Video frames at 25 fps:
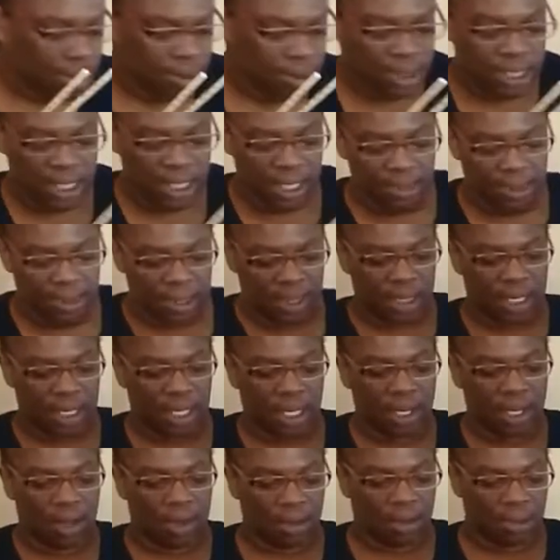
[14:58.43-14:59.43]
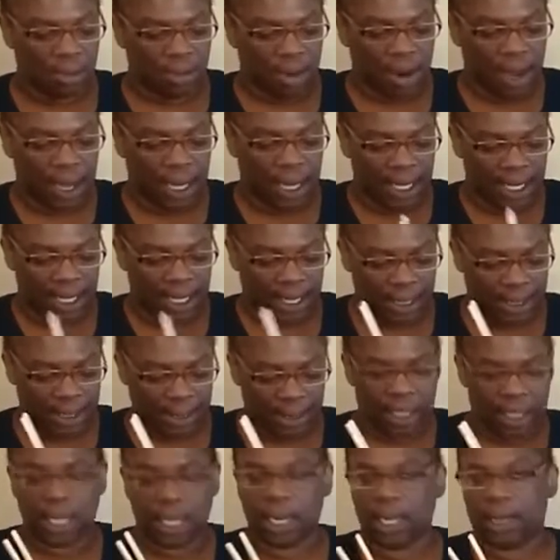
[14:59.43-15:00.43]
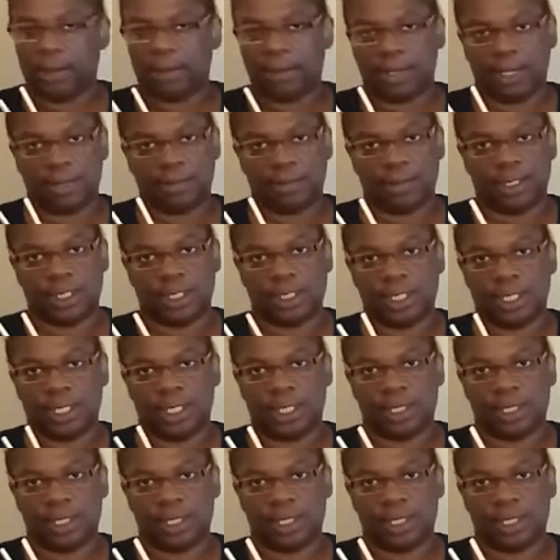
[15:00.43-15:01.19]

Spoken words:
Timothy O'Brien, I don't give a shit.